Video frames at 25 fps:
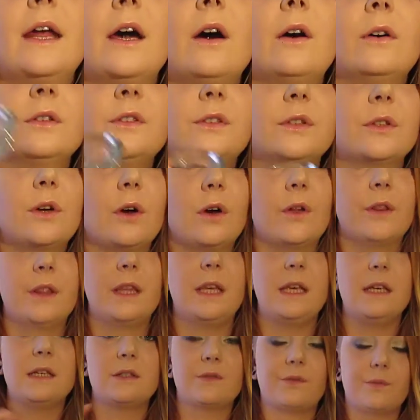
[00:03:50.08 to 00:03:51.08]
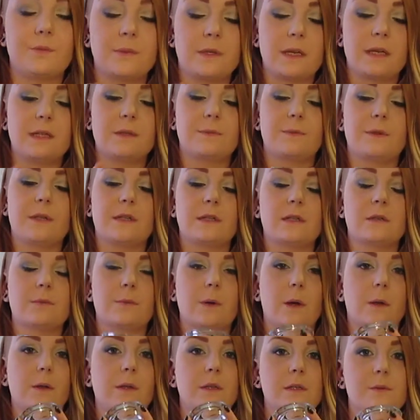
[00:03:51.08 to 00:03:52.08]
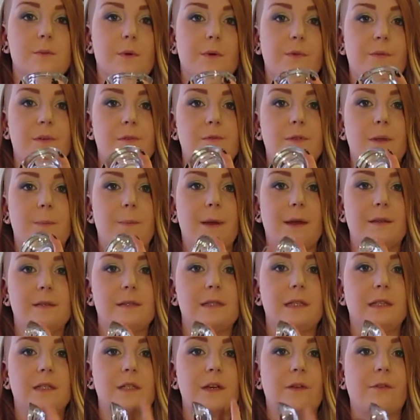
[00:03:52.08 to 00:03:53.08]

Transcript: also got these from Sainsbury's as well. These were 50 pence each.